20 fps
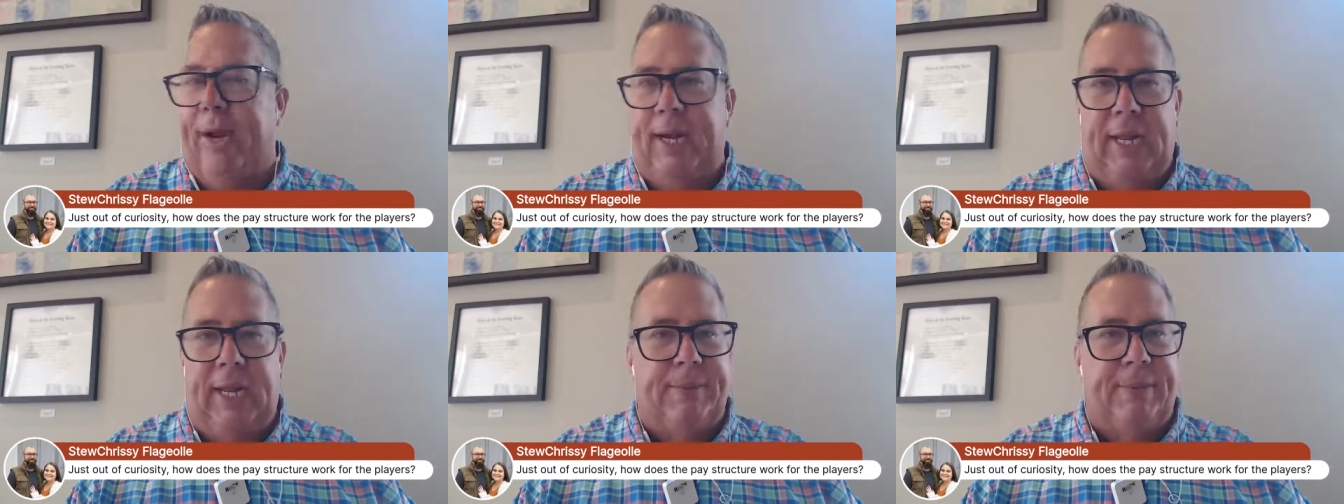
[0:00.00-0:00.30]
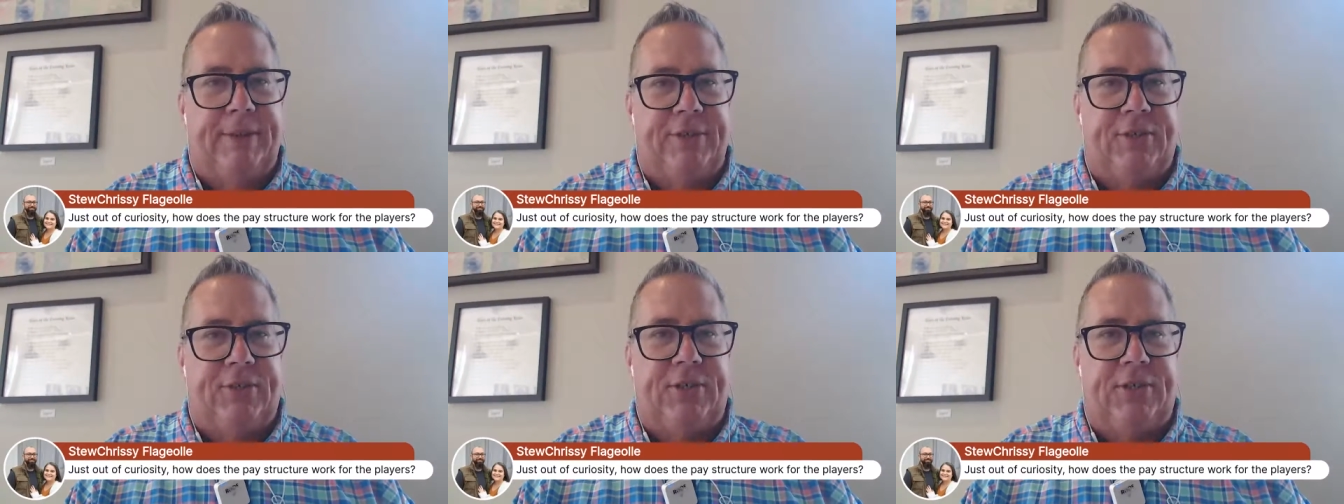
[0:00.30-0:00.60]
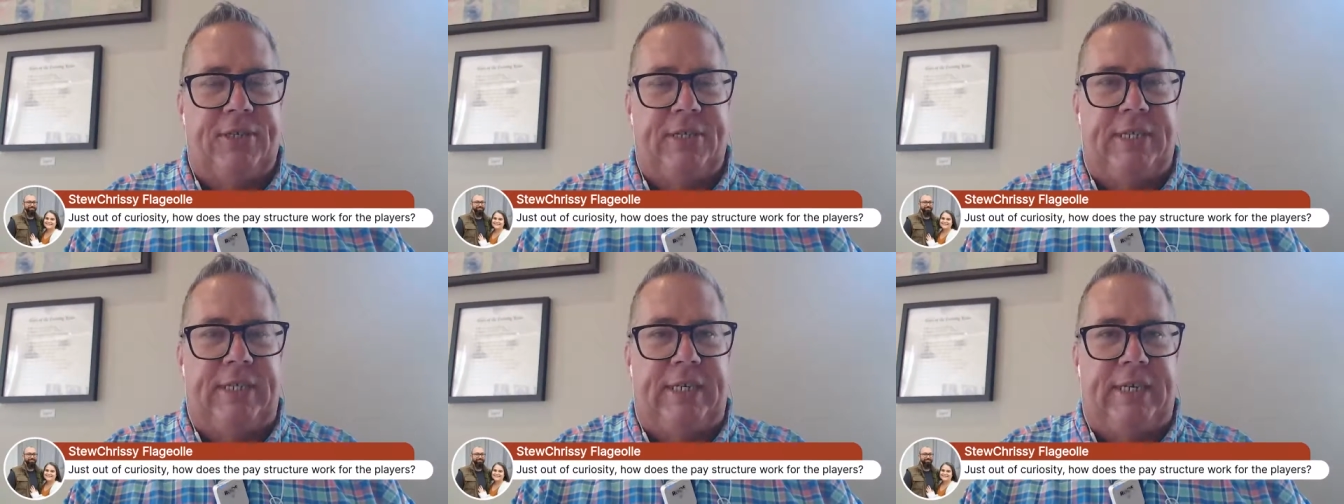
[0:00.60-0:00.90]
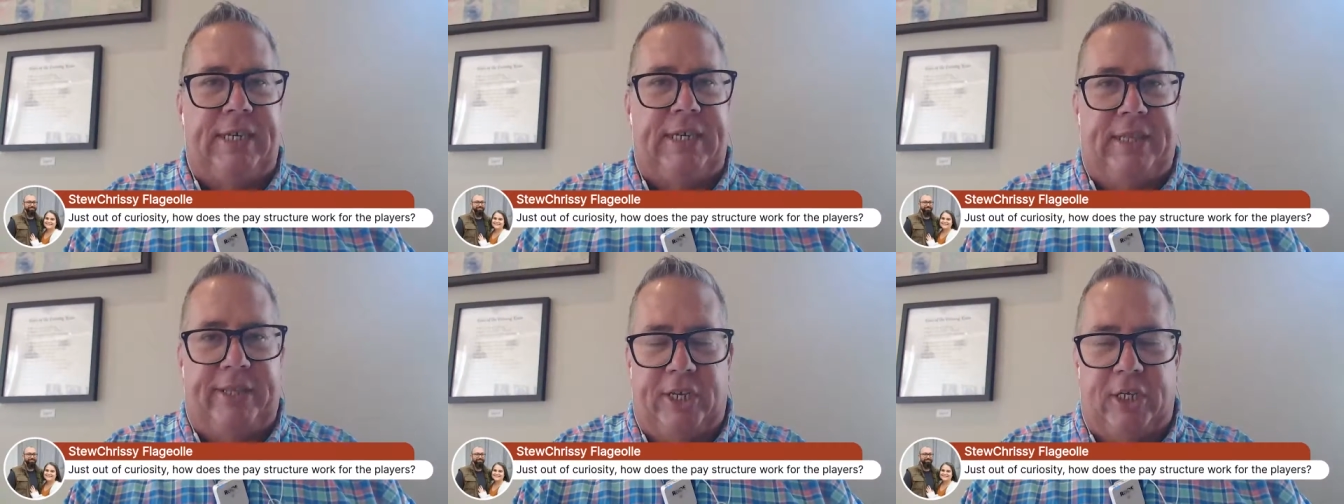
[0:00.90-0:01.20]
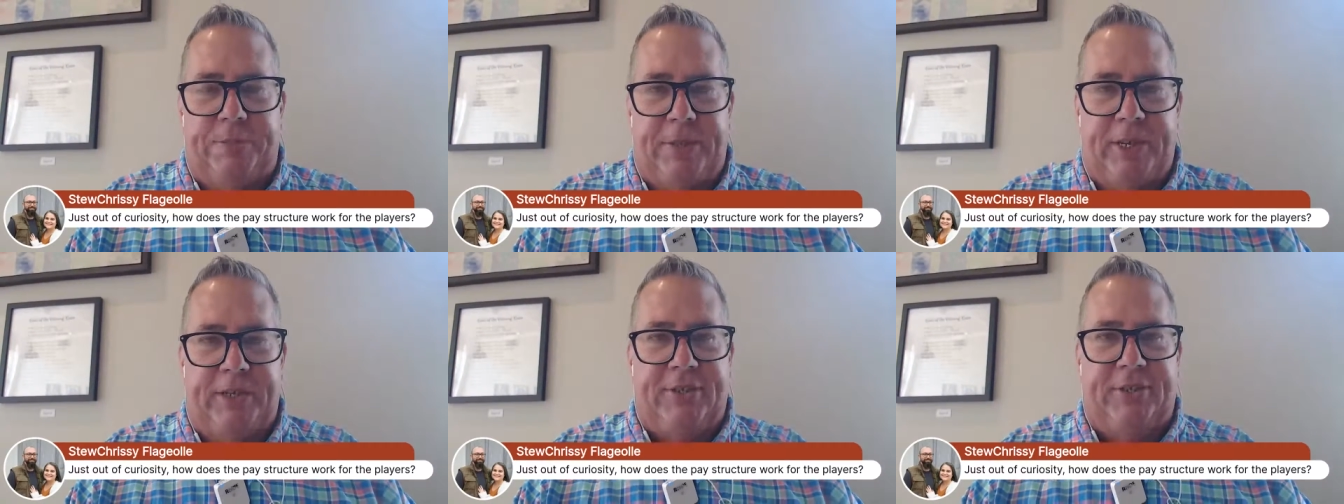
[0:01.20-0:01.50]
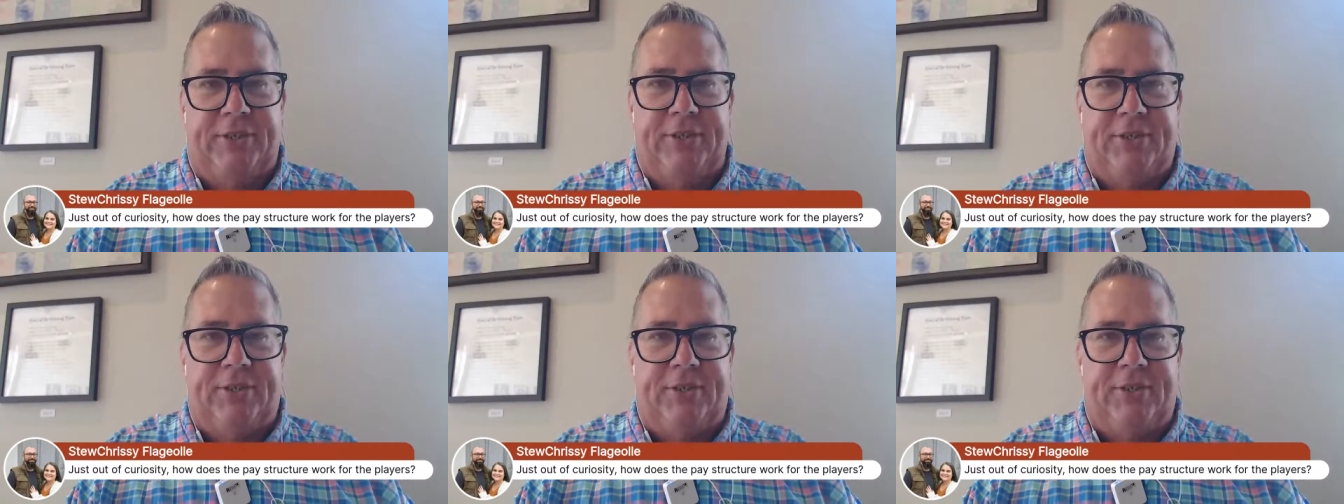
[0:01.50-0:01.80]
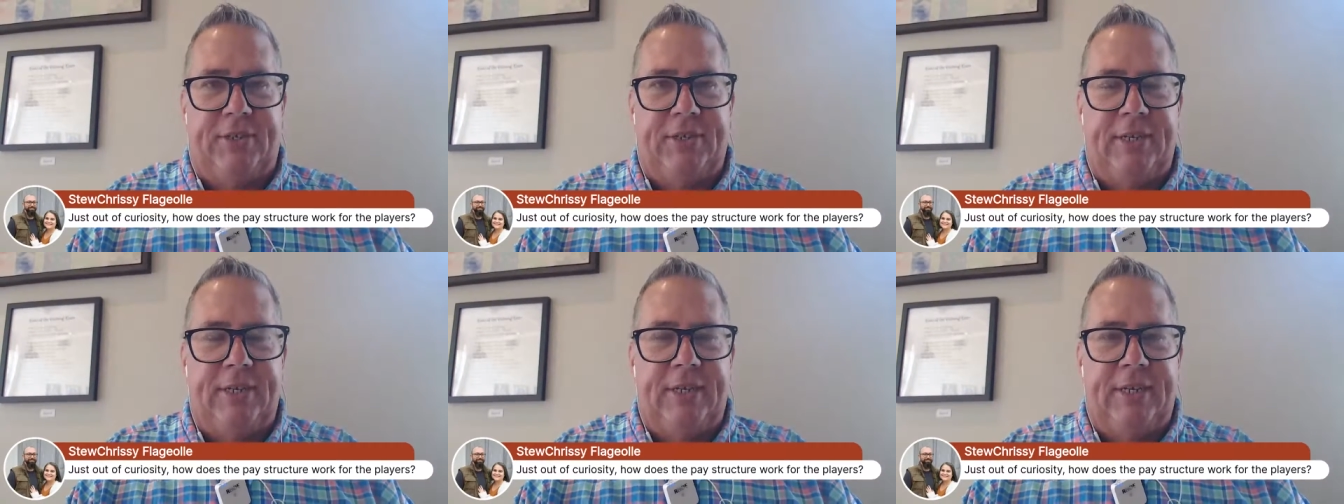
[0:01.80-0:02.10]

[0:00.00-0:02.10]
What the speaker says: any of us in this business.